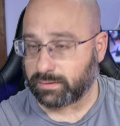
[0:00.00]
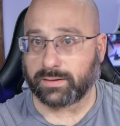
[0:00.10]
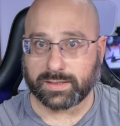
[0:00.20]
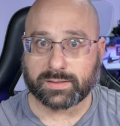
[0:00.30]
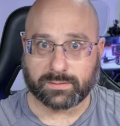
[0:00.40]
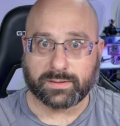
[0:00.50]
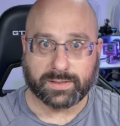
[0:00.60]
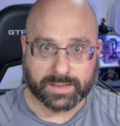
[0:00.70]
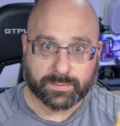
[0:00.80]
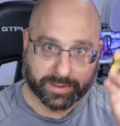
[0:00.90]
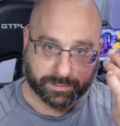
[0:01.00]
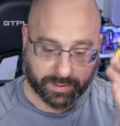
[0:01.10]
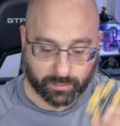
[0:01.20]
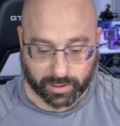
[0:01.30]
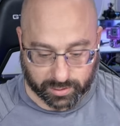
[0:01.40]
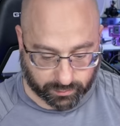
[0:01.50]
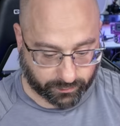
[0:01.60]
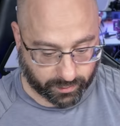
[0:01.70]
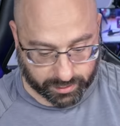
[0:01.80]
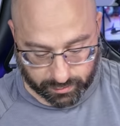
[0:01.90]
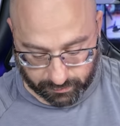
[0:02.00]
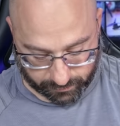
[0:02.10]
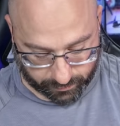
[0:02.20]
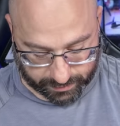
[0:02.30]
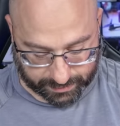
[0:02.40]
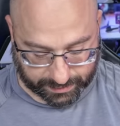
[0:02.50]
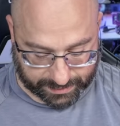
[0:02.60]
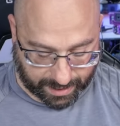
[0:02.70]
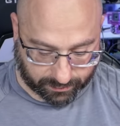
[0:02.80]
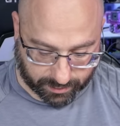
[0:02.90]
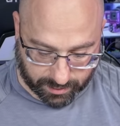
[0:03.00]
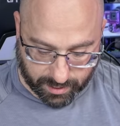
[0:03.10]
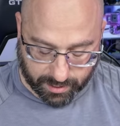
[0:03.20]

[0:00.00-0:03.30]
this this must be what it's referring to, even though it doesn't exactly